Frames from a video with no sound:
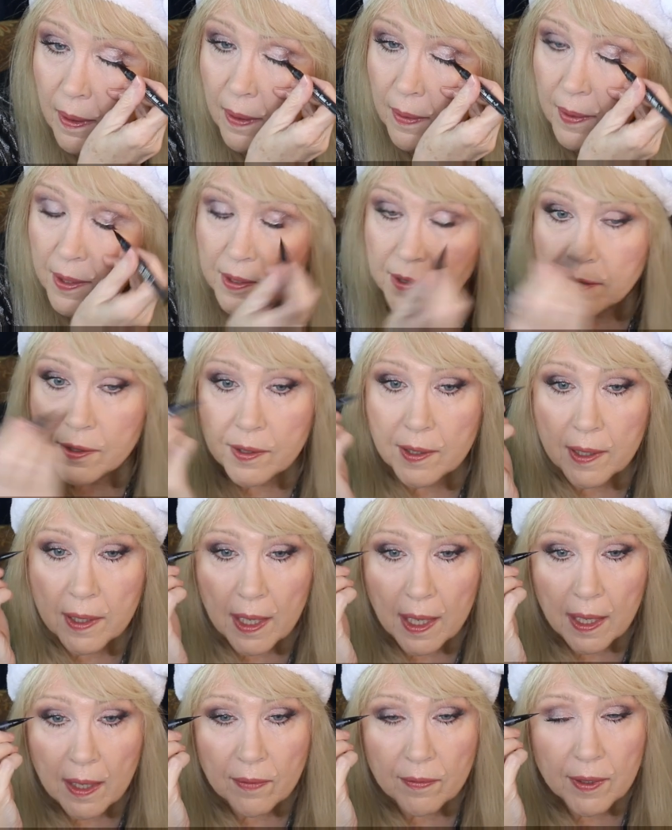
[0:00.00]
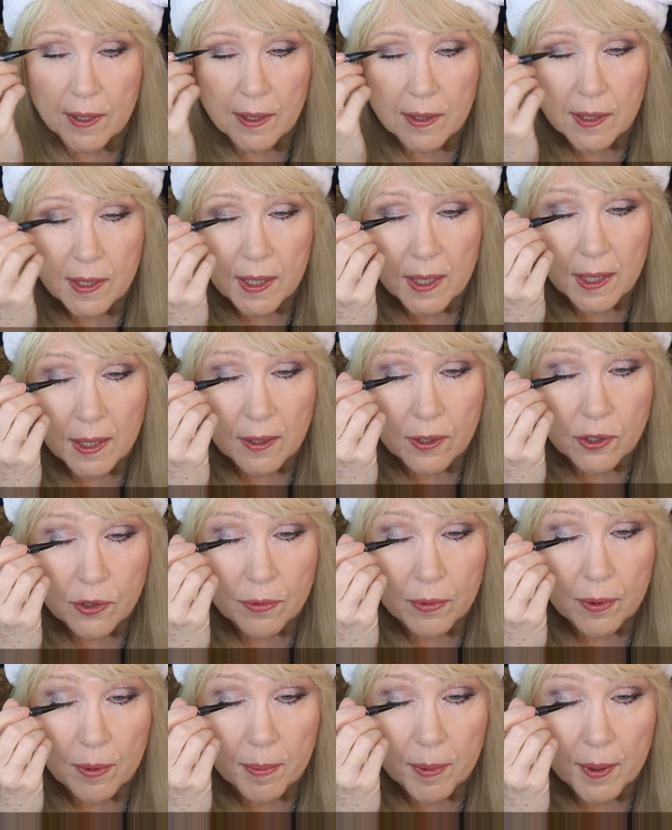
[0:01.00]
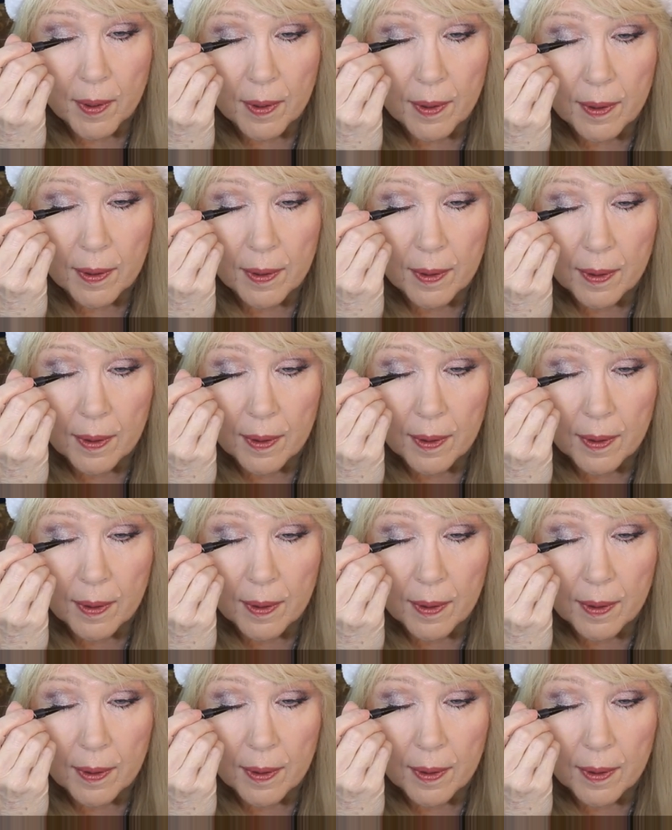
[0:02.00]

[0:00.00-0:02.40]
This is the KVD Trooper